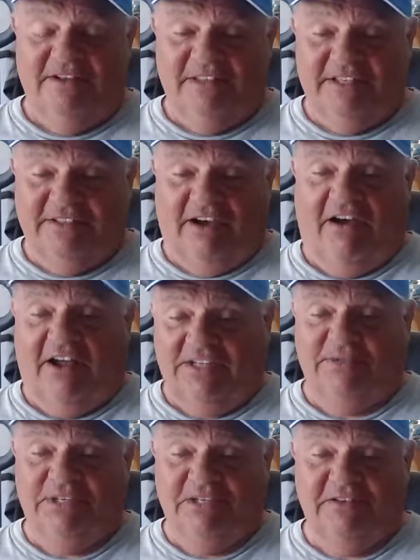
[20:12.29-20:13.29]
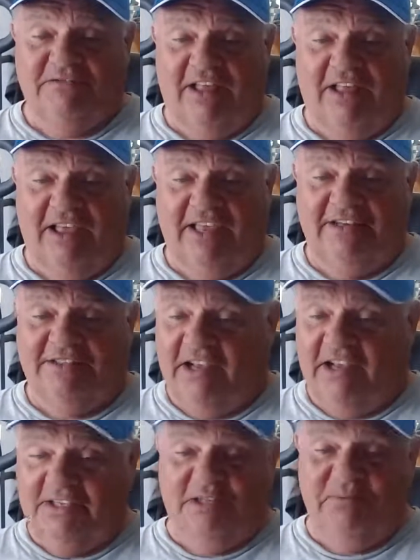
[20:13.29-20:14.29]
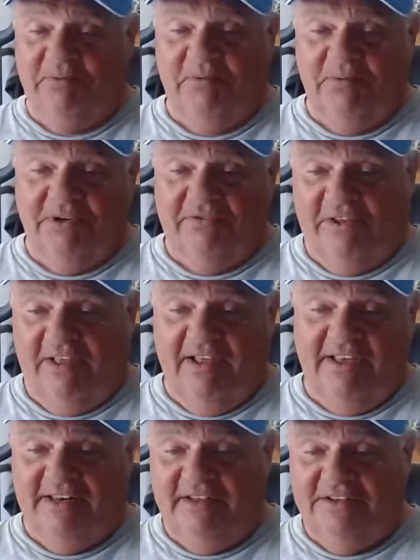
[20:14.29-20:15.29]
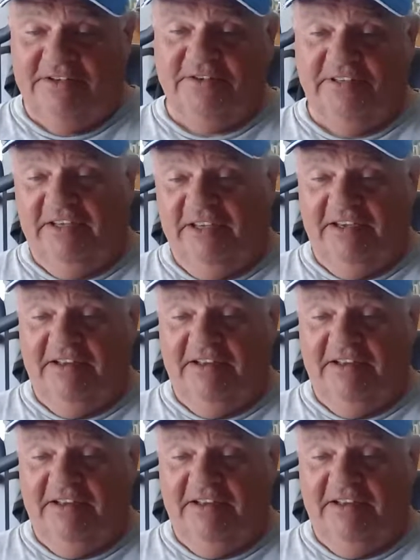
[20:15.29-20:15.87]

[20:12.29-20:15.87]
that talks when he's flying, talks to people when they're flying, and I usually get,